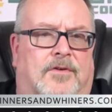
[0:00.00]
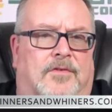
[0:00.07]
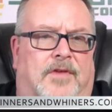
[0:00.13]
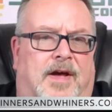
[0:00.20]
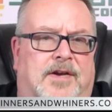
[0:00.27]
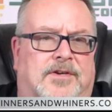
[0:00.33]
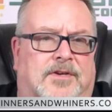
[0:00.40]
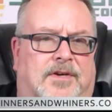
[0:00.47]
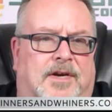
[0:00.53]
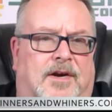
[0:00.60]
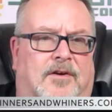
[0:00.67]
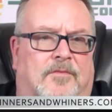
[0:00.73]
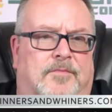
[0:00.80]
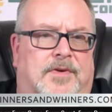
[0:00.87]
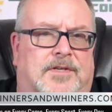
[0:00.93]
That took care
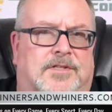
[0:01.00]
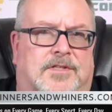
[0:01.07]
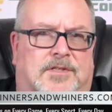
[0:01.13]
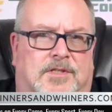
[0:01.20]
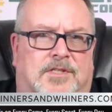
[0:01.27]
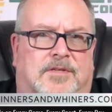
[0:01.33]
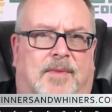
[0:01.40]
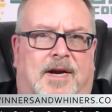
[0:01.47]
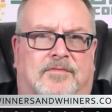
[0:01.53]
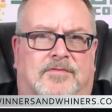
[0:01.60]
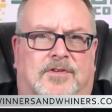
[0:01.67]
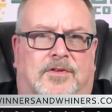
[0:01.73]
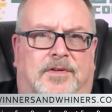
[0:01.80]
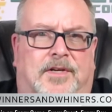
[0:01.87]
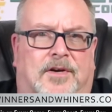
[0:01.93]
of business in spite of
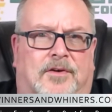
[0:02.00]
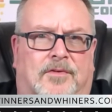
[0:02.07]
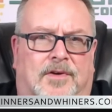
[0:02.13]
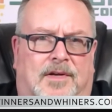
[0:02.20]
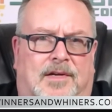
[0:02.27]
Toledo